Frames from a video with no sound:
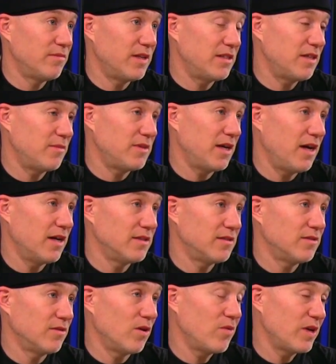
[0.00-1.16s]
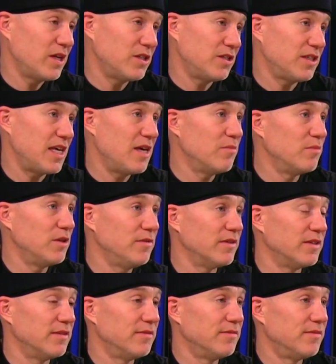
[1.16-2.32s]
That's up to us. Or we can just keep
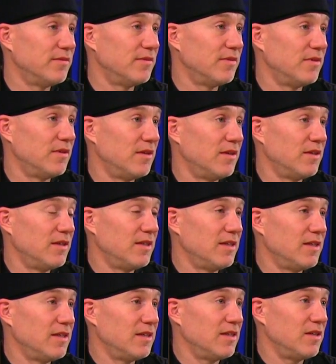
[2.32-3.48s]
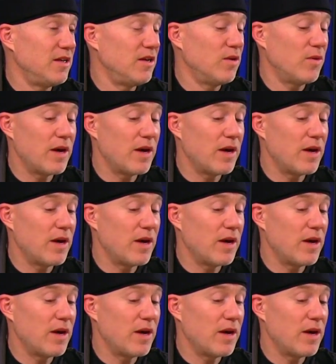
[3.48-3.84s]
moving. I